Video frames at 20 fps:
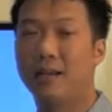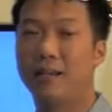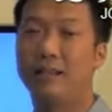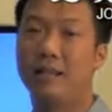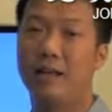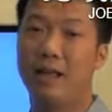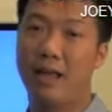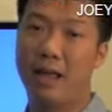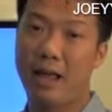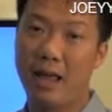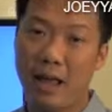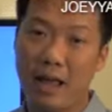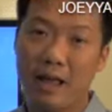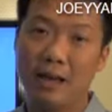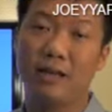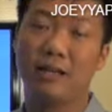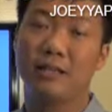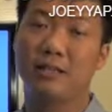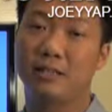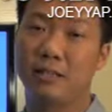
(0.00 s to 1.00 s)
The
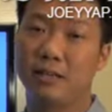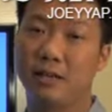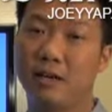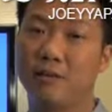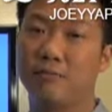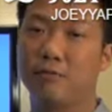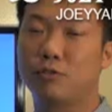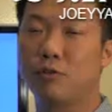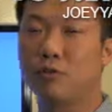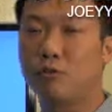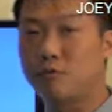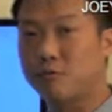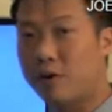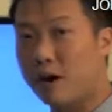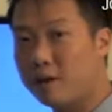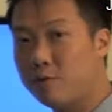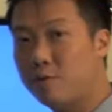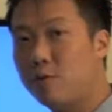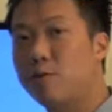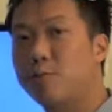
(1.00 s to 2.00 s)
8 is the earth, so
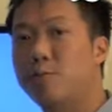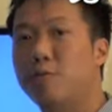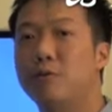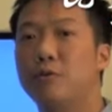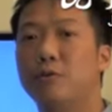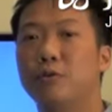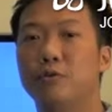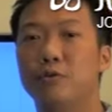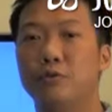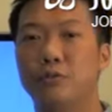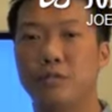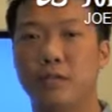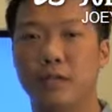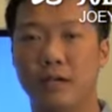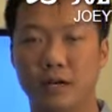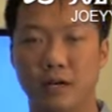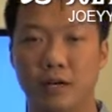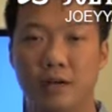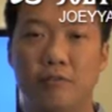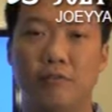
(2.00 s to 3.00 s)
fire will produce the
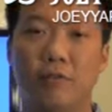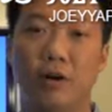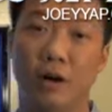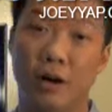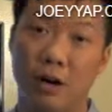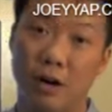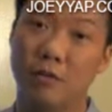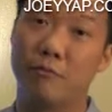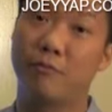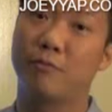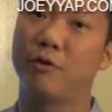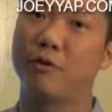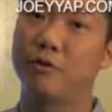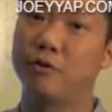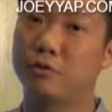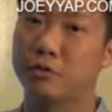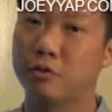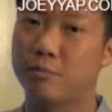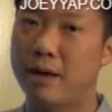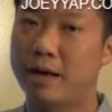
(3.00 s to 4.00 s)
earth
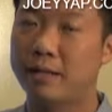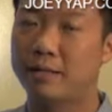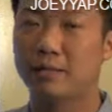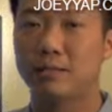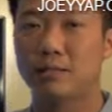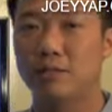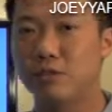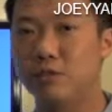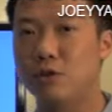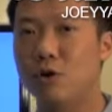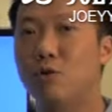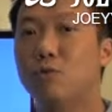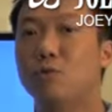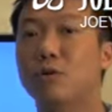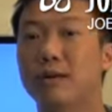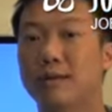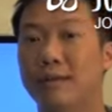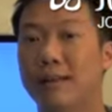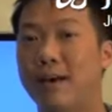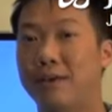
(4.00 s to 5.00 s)
produce the metal, no
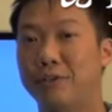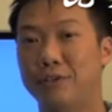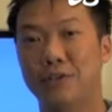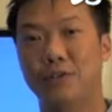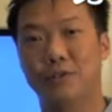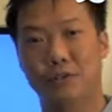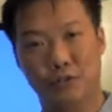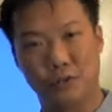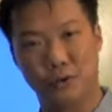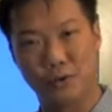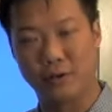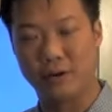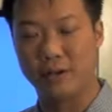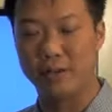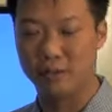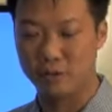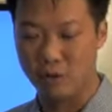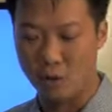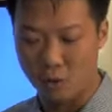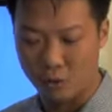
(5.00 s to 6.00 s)
clash, so it
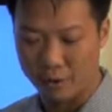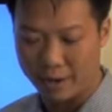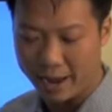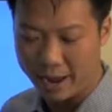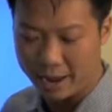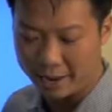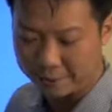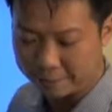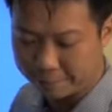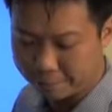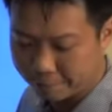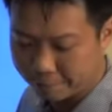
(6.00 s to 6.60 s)
is okay.